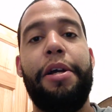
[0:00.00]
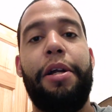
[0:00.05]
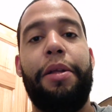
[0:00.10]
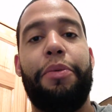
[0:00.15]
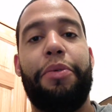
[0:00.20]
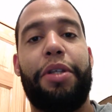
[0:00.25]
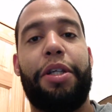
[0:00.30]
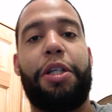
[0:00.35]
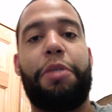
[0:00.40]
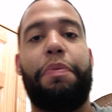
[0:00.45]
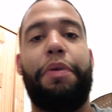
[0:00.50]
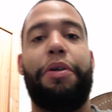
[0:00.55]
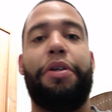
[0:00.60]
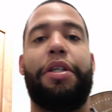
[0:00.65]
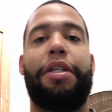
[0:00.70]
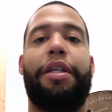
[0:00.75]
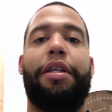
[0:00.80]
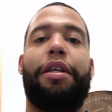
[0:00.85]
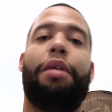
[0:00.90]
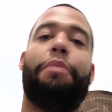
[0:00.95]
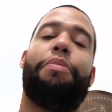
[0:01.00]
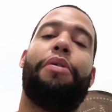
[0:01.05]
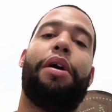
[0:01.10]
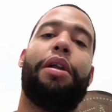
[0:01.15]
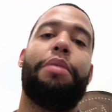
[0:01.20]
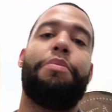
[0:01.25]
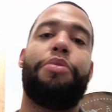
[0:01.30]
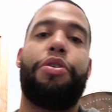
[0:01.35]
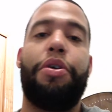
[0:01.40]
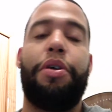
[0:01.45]
was experiencing knee
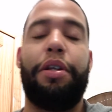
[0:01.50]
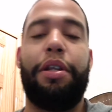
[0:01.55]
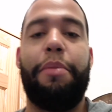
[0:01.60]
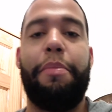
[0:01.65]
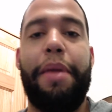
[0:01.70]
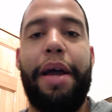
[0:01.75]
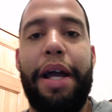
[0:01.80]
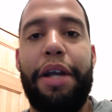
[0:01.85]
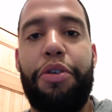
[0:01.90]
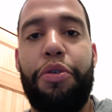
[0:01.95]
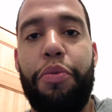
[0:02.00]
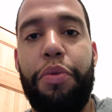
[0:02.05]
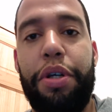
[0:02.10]
problems during the match,